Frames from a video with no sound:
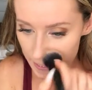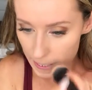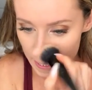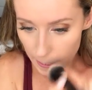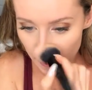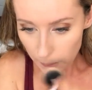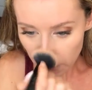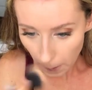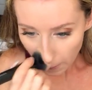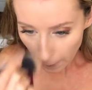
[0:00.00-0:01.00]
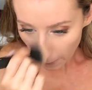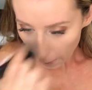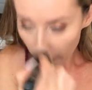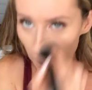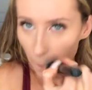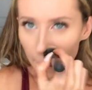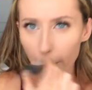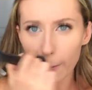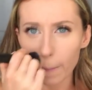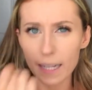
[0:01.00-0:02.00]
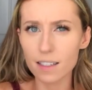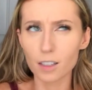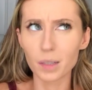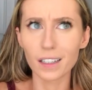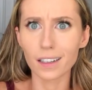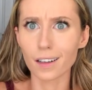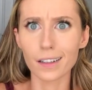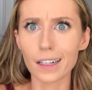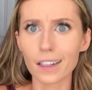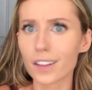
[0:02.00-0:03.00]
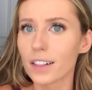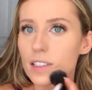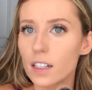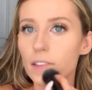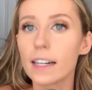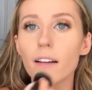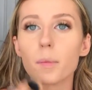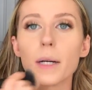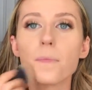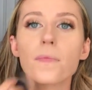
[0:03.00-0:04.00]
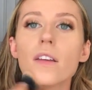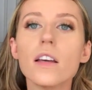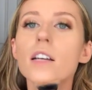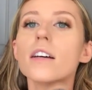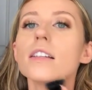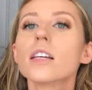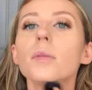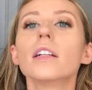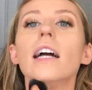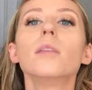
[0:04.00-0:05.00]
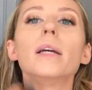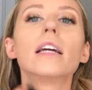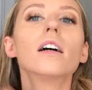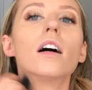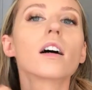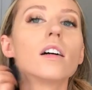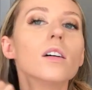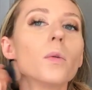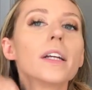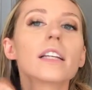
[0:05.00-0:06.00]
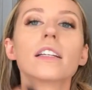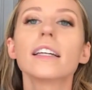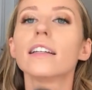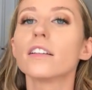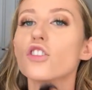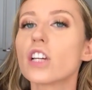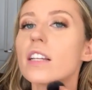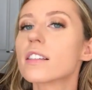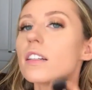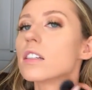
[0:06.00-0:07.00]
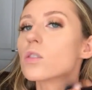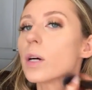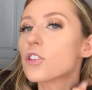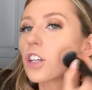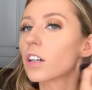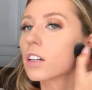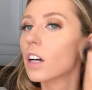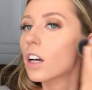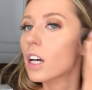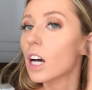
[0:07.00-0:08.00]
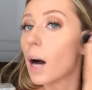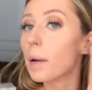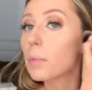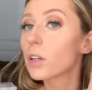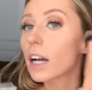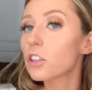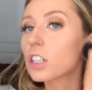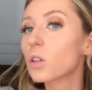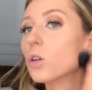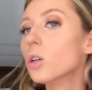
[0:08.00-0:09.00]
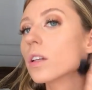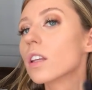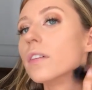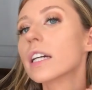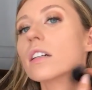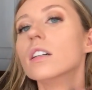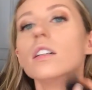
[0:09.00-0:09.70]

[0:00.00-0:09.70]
seasons. Although I think it might still be like 90 degrees there right now, but typically I'd be wanting to get in jeans and a sweatshirt. But I'm actually cool with living.